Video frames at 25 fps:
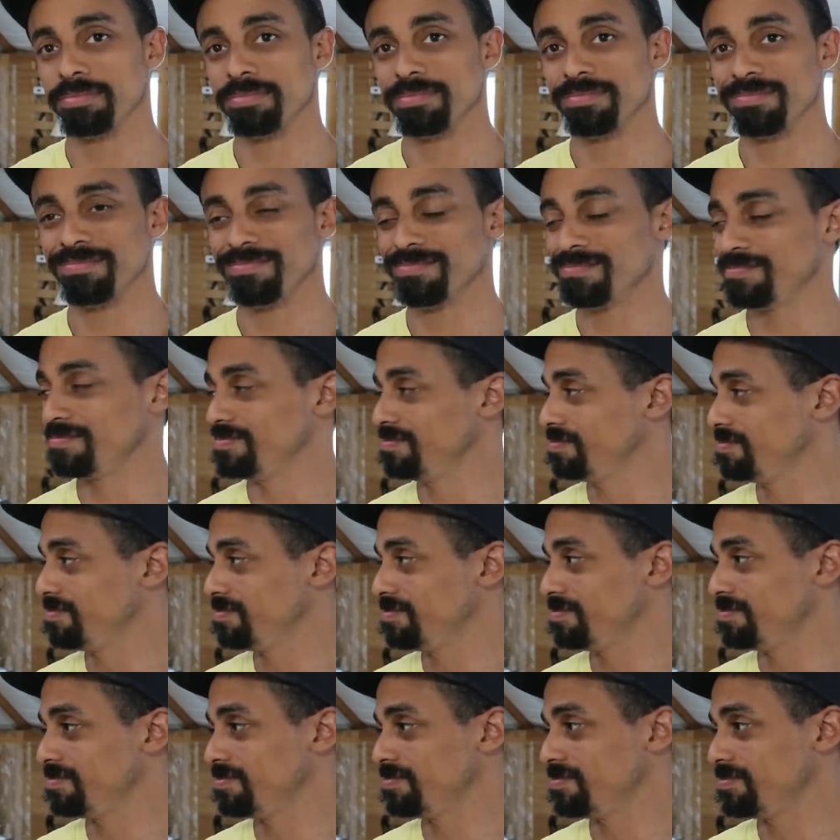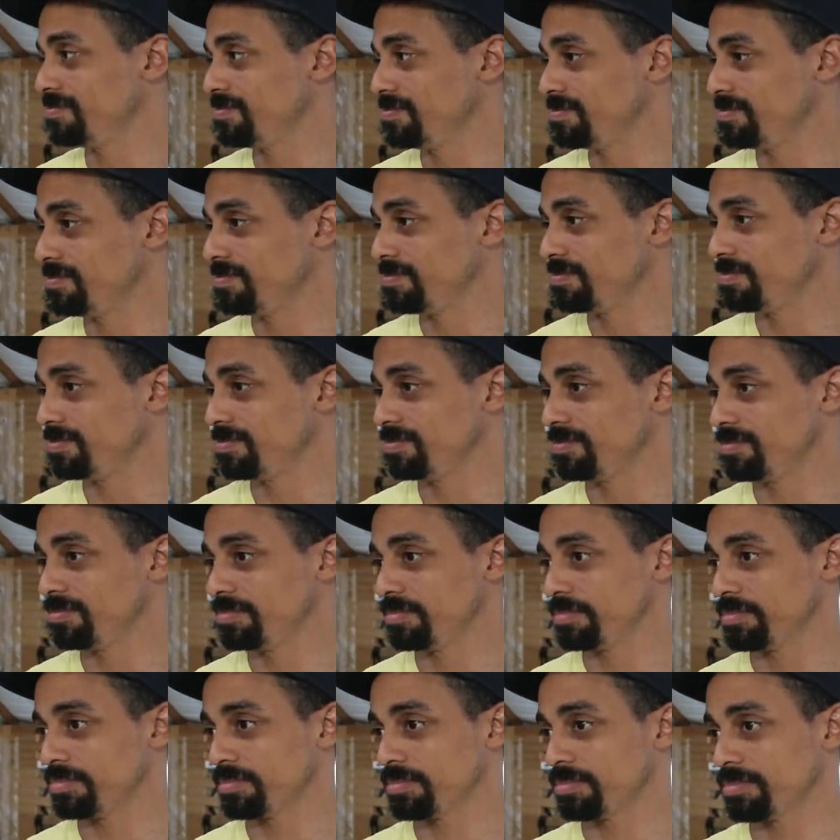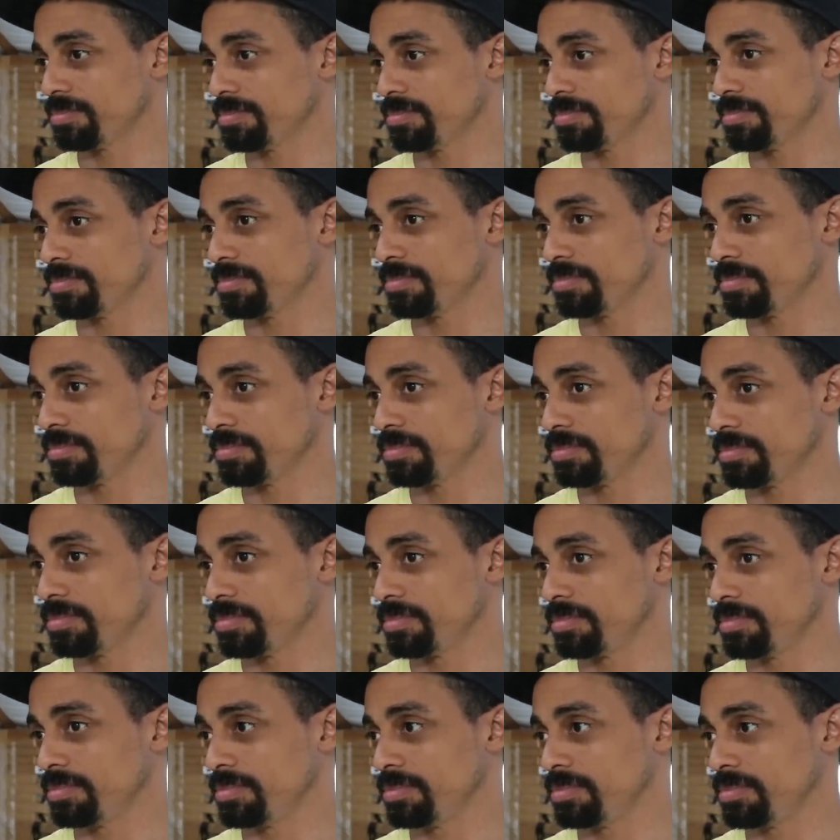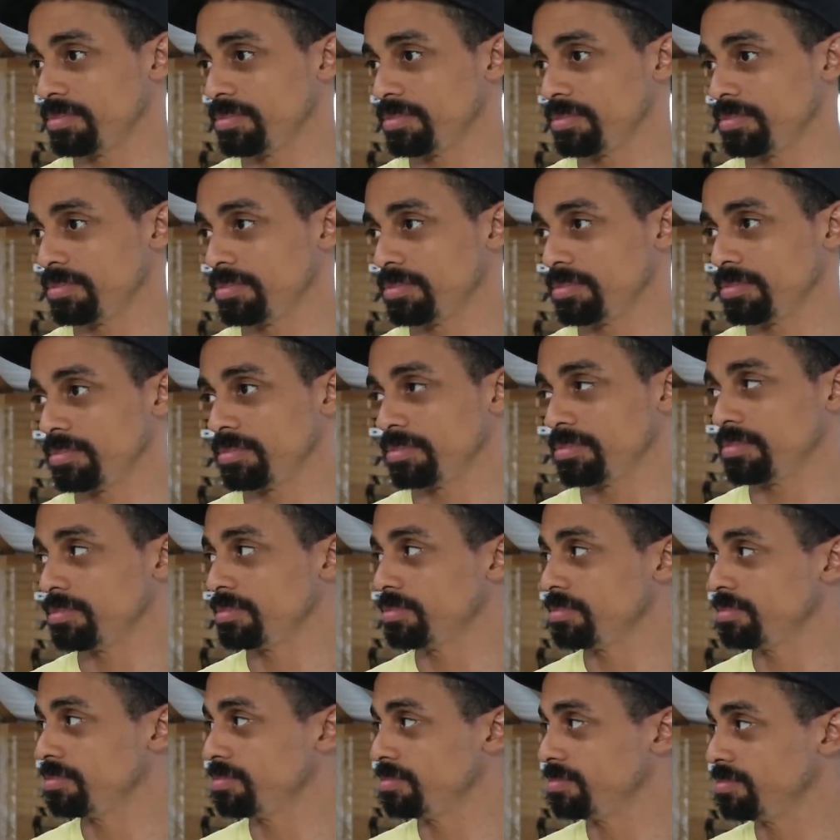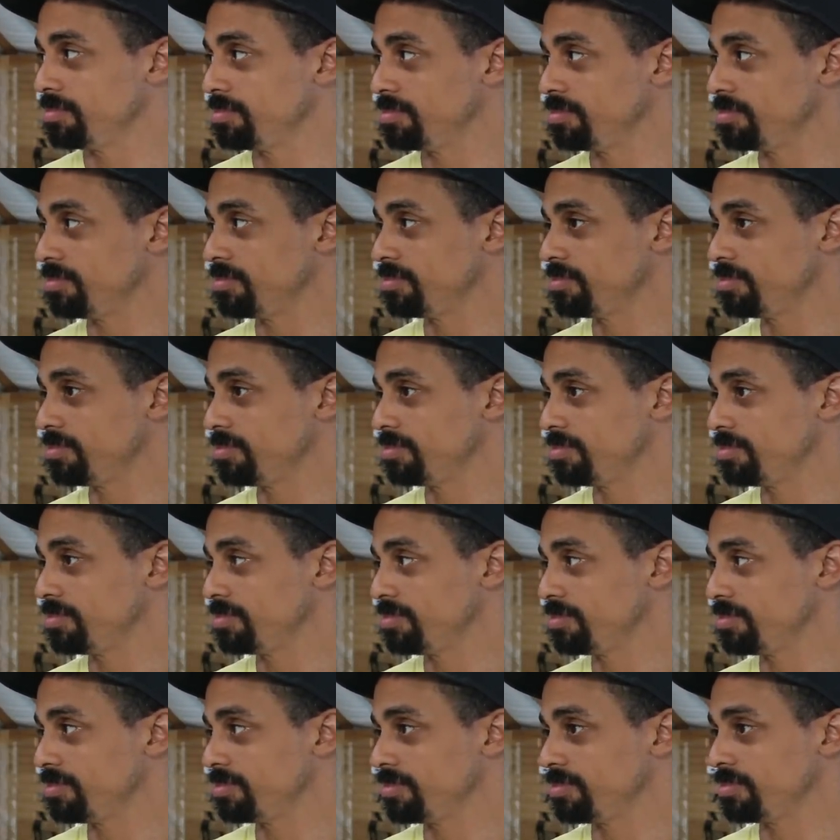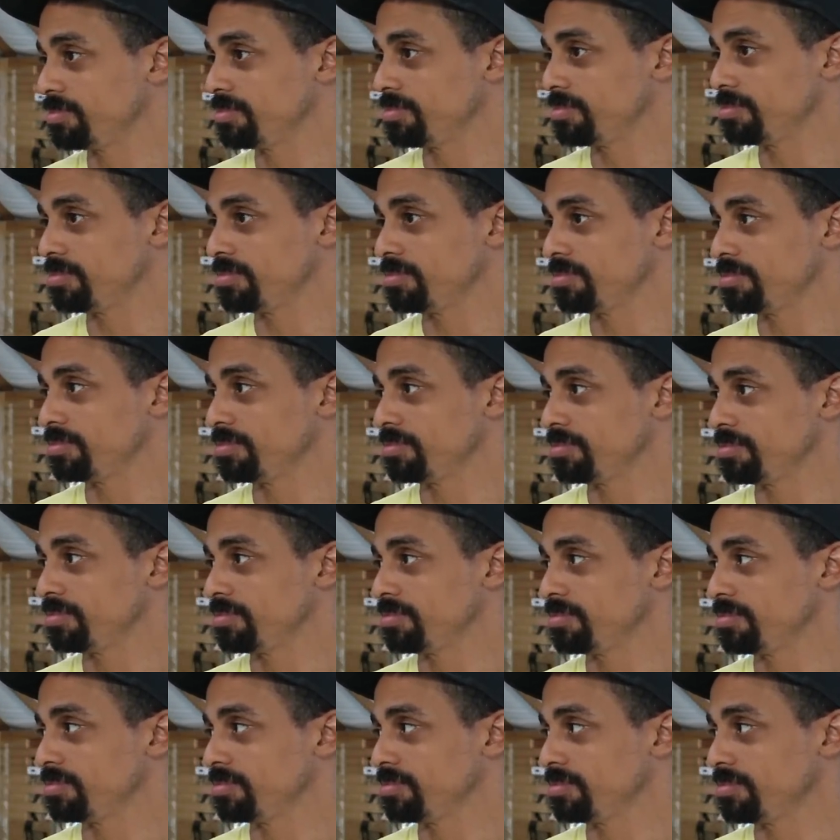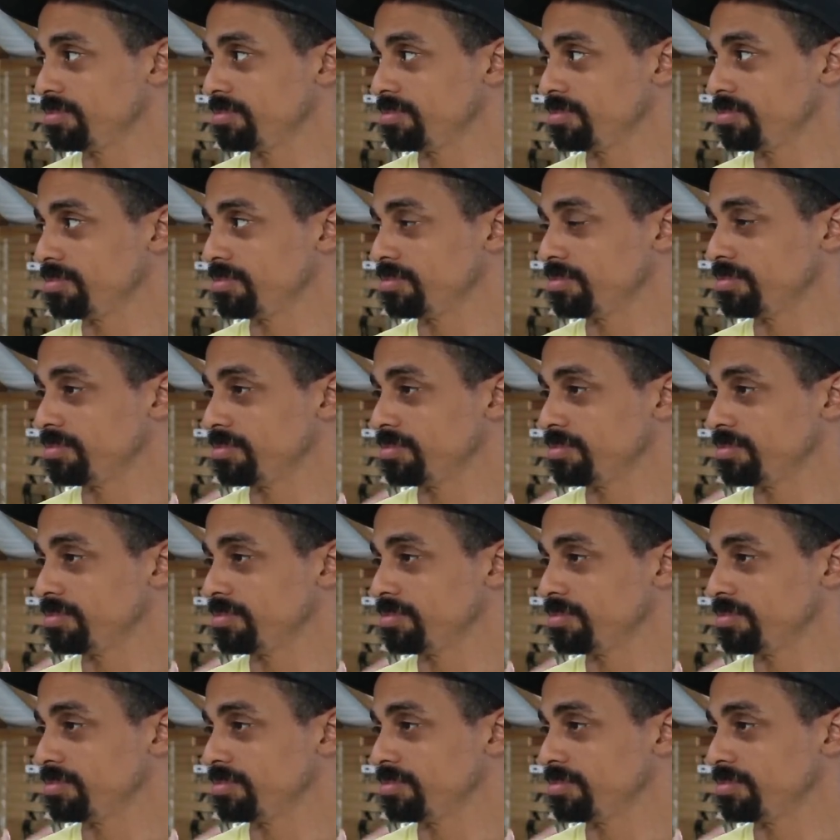The person shown says nothing.